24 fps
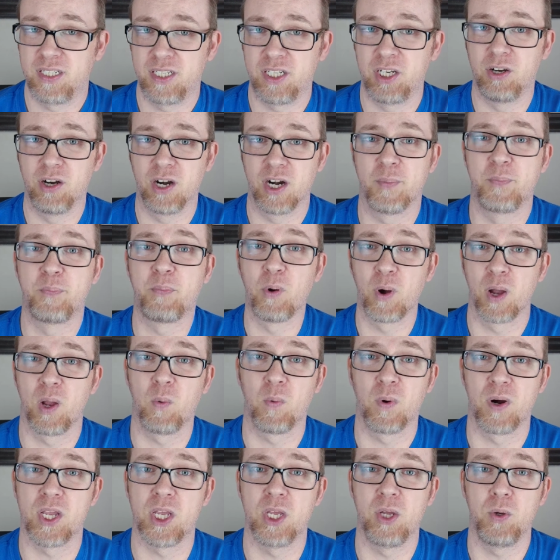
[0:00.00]
You're at a point
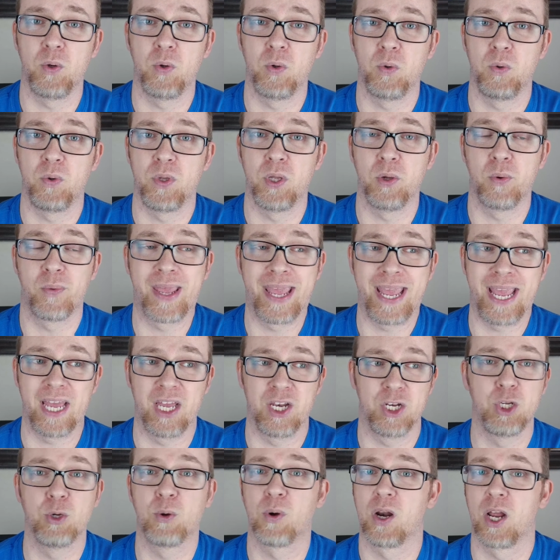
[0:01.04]
where you
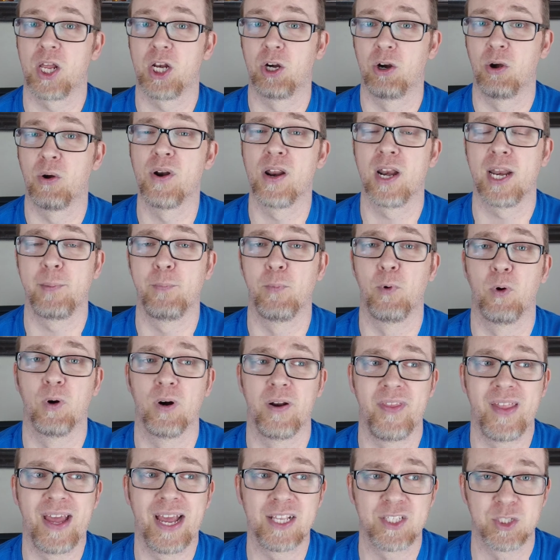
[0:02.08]
can't do it on your own anymore,
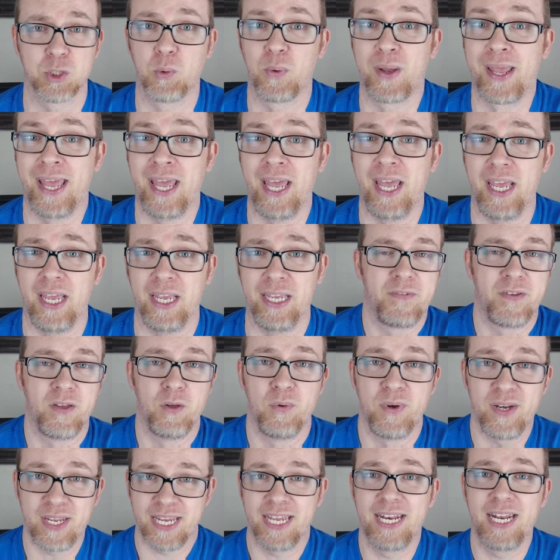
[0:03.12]
and that's okay. If you
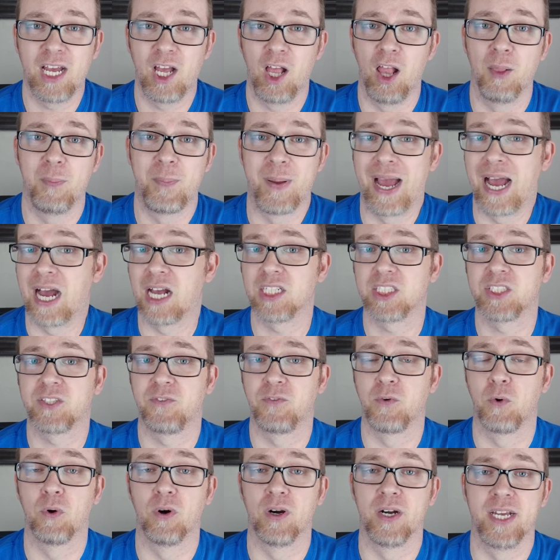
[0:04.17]
need help, ask
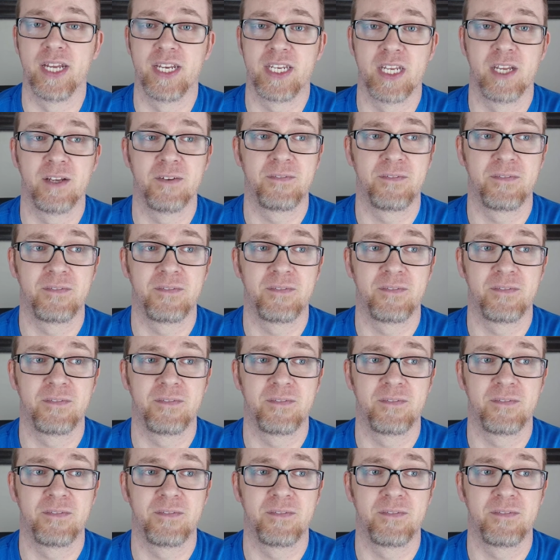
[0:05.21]
for it.